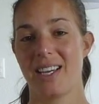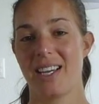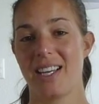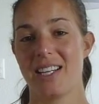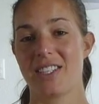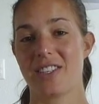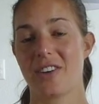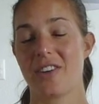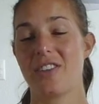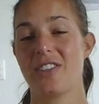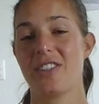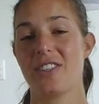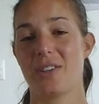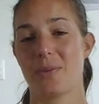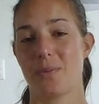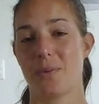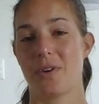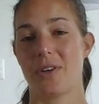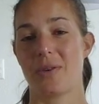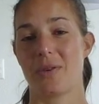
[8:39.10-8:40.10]
it's gone to
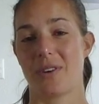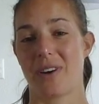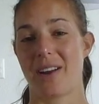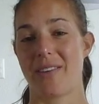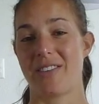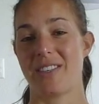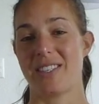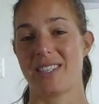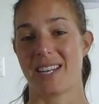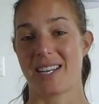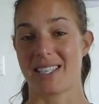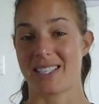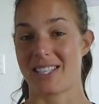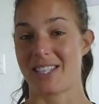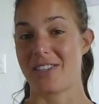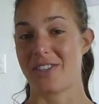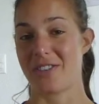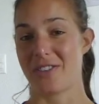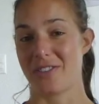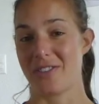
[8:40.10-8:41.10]
the point where I have to take
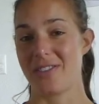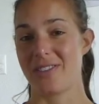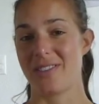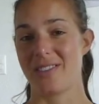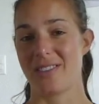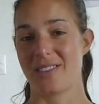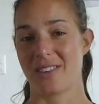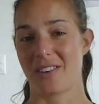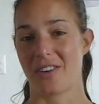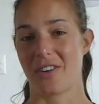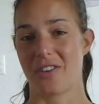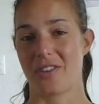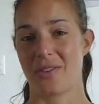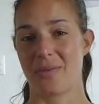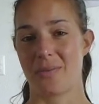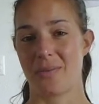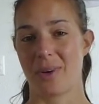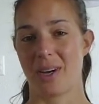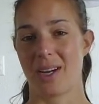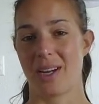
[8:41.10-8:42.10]
tissues
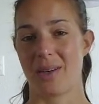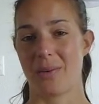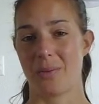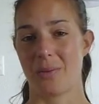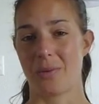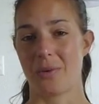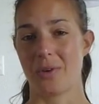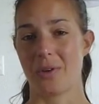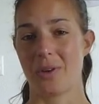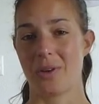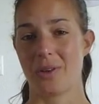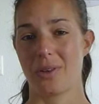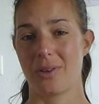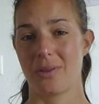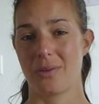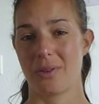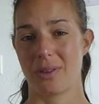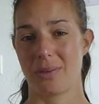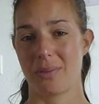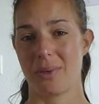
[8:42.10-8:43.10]
on my walk
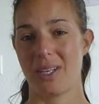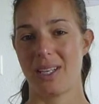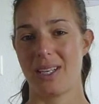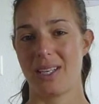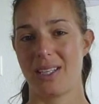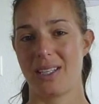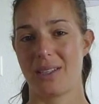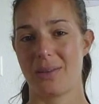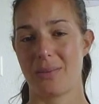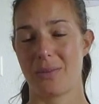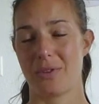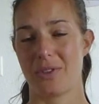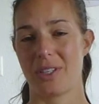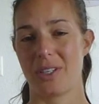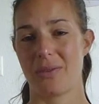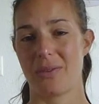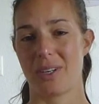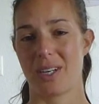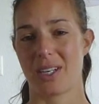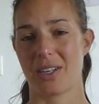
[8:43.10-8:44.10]
with me in the
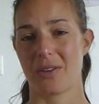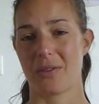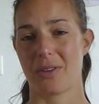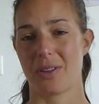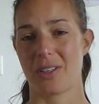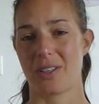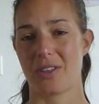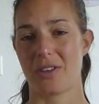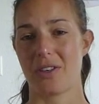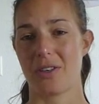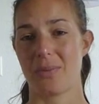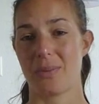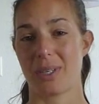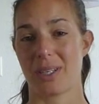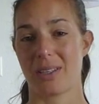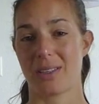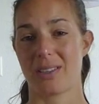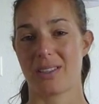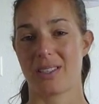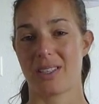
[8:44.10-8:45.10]
morning when I go with the dog,
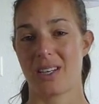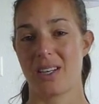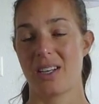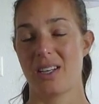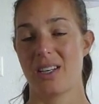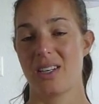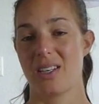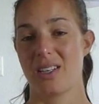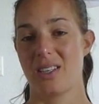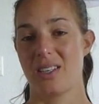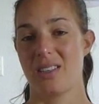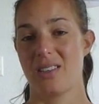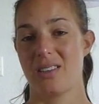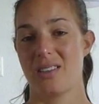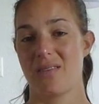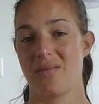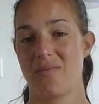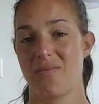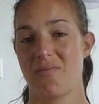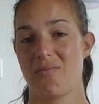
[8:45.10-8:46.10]
because
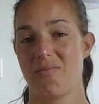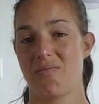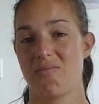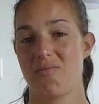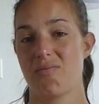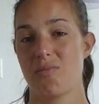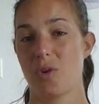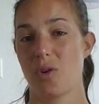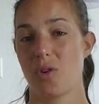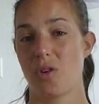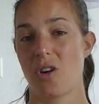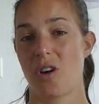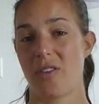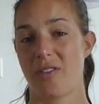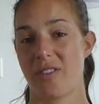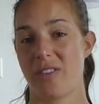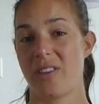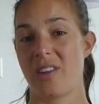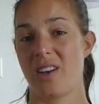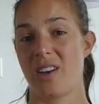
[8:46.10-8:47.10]
more
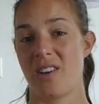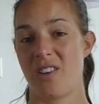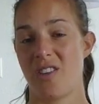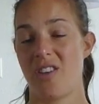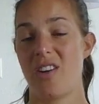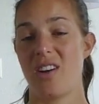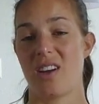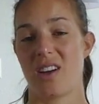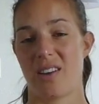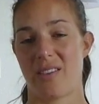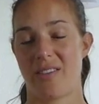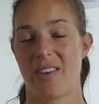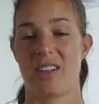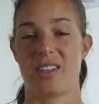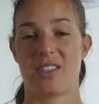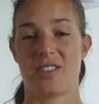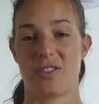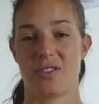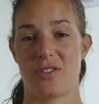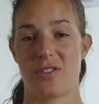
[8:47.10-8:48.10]
often than not I've
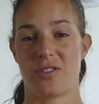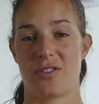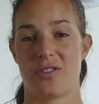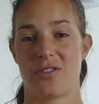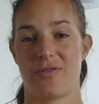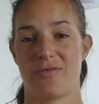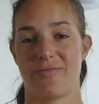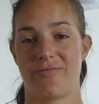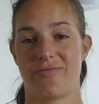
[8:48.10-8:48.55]
had to